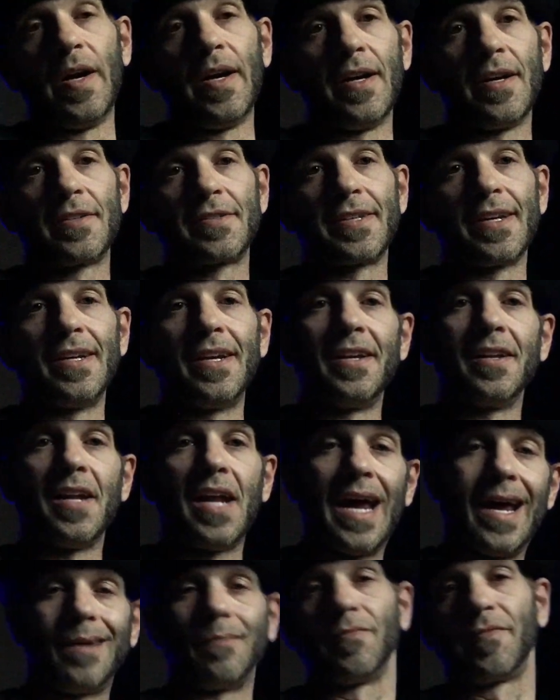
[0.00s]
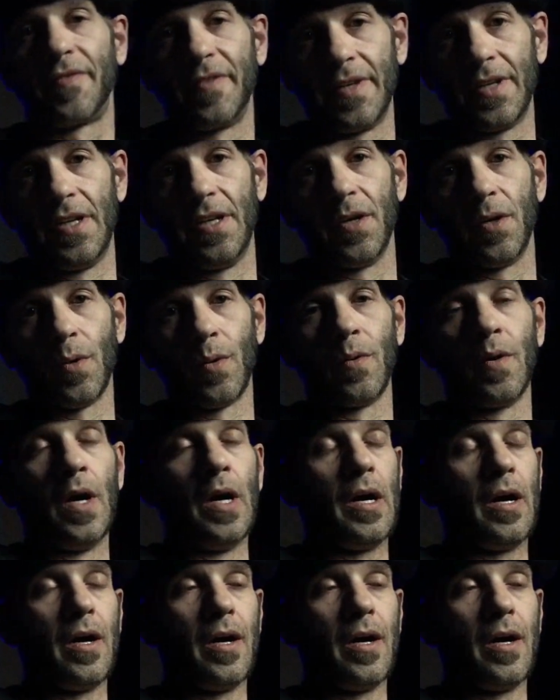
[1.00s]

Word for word: it's a little help video